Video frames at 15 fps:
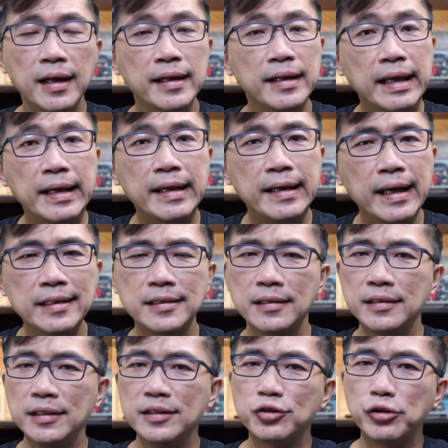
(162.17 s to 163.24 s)
they get
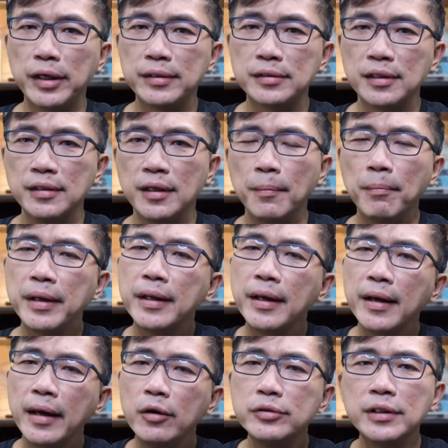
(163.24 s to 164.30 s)
distracted by the
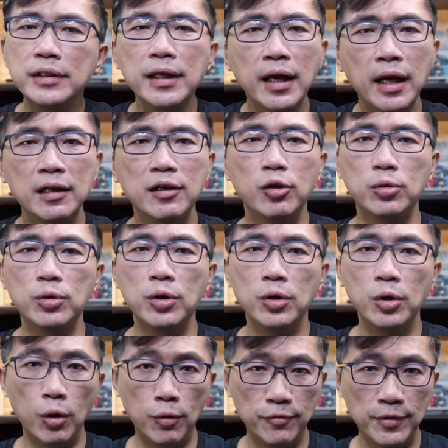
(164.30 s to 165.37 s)
healthy halo
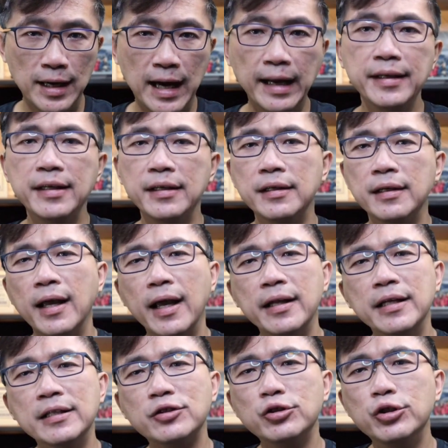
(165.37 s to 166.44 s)
of honey
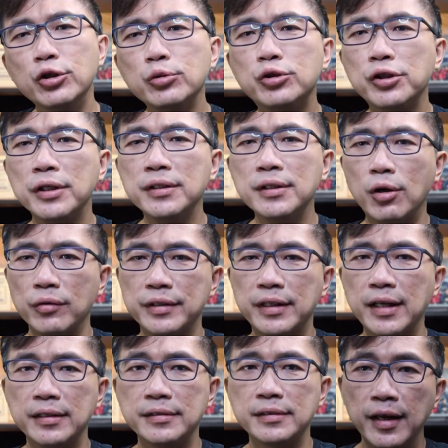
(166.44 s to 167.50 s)
and its nutrient
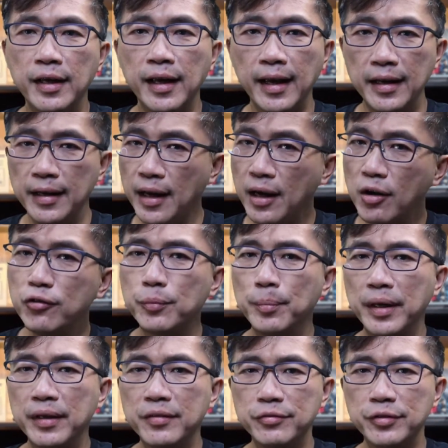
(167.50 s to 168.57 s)
contents and health
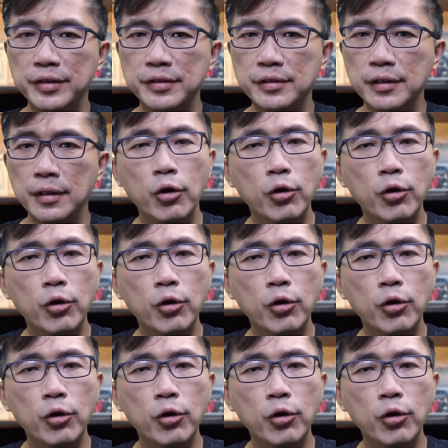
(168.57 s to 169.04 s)
benefits,